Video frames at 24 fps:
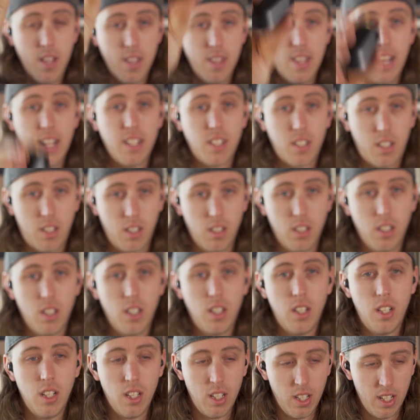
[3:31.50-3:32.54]
that's
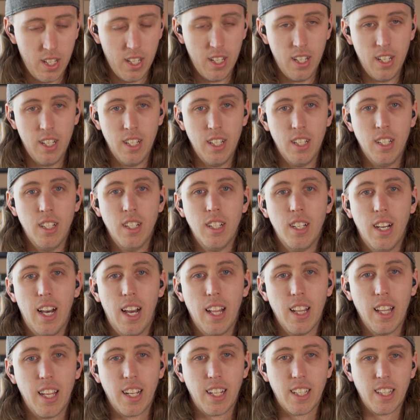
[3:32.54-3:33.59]
good. I
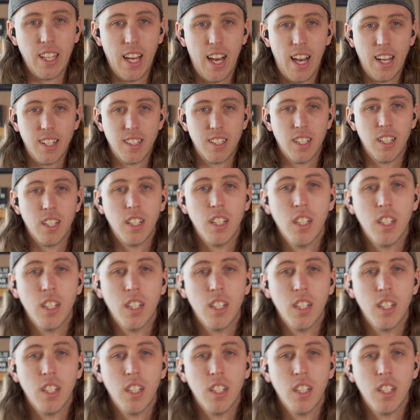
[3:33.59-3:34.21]
like that.